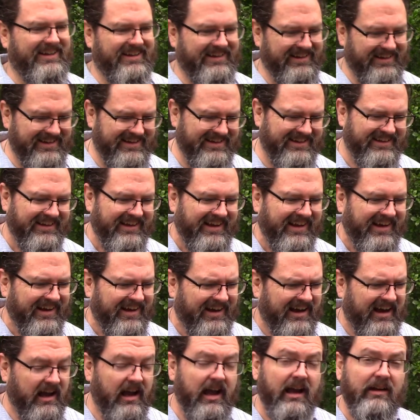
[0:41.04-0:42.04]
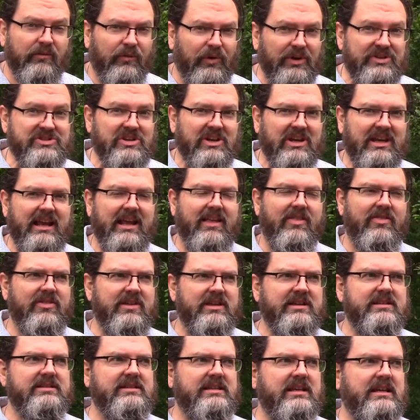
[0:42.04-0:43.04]
Uh, uh, once again,
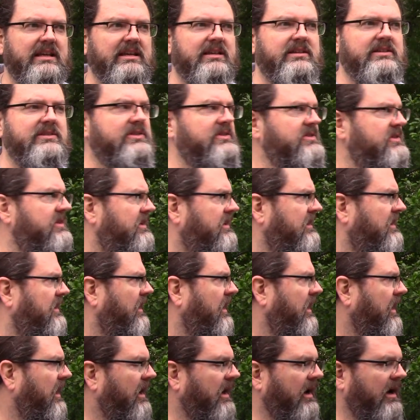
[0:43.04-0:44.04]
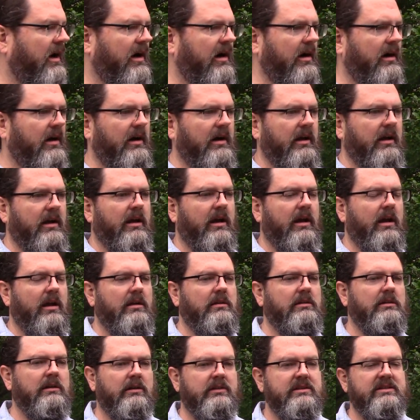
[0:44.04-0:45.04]
this is, uh,
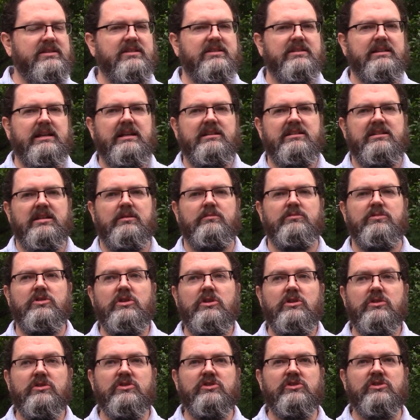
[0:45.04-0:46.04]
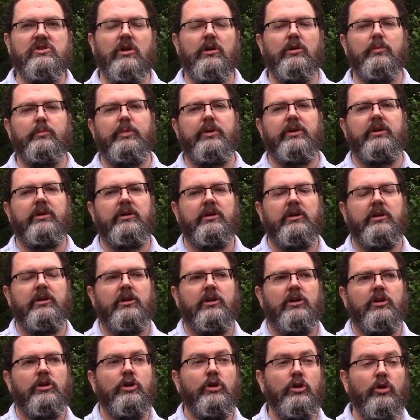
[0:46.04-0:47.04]
you know, this is an attempt to usurp
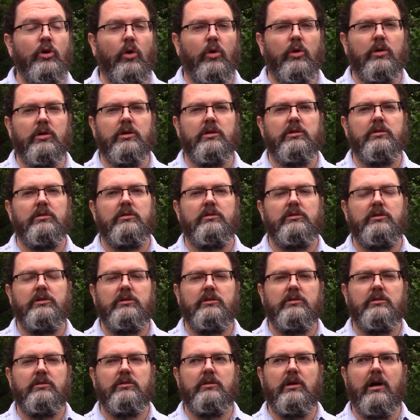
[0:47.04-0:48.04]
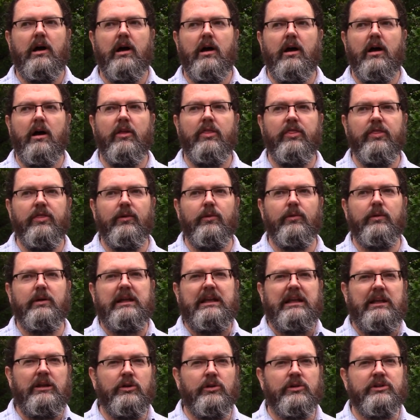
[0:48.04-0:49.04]
your uh, authority,
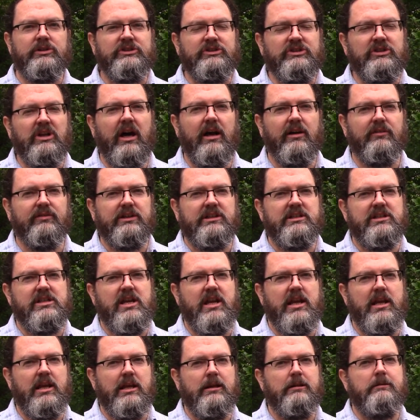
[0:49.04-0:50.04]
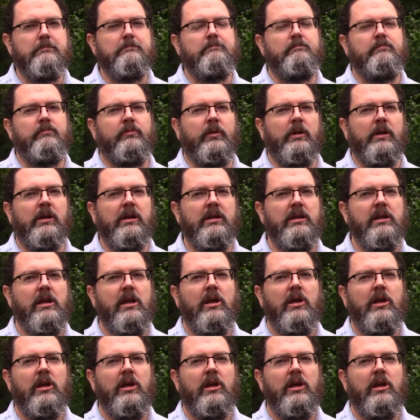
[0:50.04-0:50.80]
your sovereignty. Right?